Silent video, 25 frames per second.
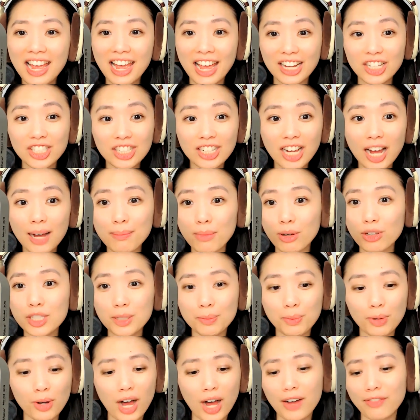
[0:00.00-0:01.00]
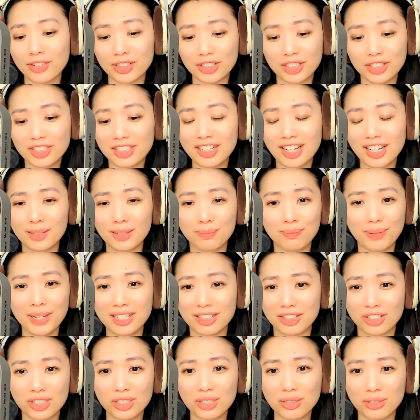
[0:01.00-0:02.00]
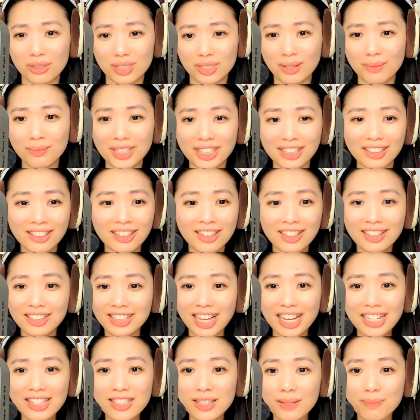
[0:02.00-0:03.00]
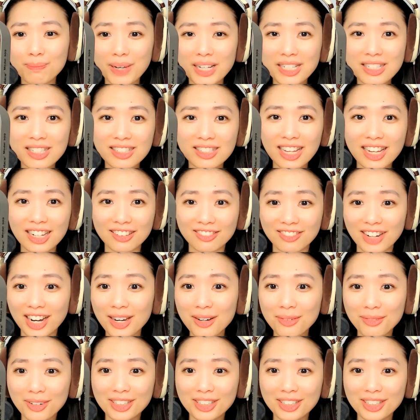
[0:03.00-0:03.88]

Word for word: And she got multiple offers. She to pick and choose. I mean, that's the best thing, right?